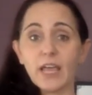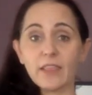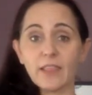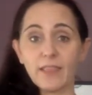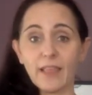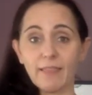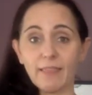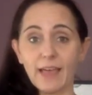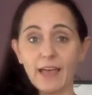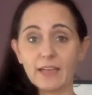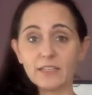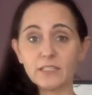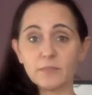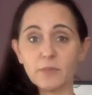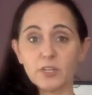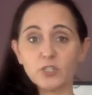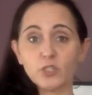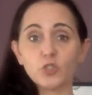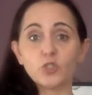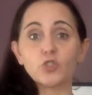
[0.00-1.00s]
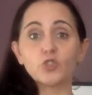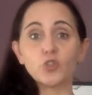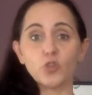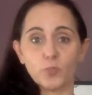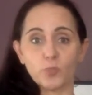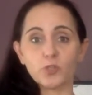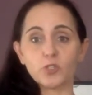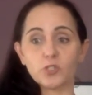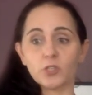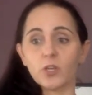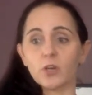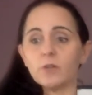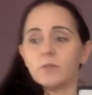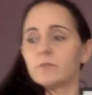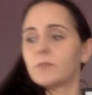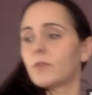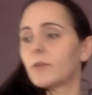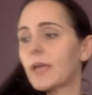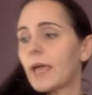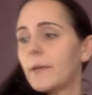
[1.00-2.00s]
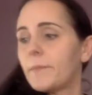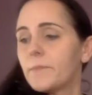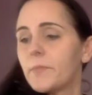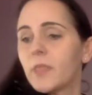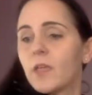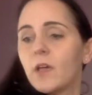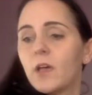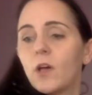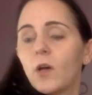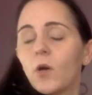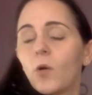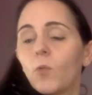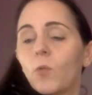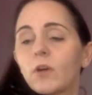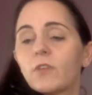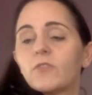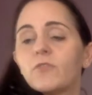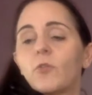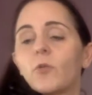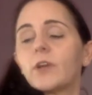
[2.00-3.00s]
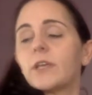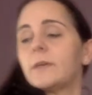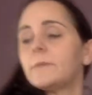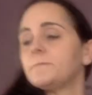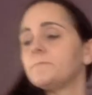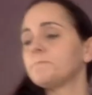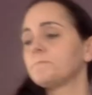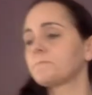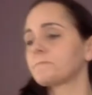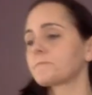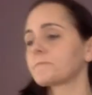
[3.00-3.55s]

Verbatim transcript: and then that last measure super slow, okay? 140,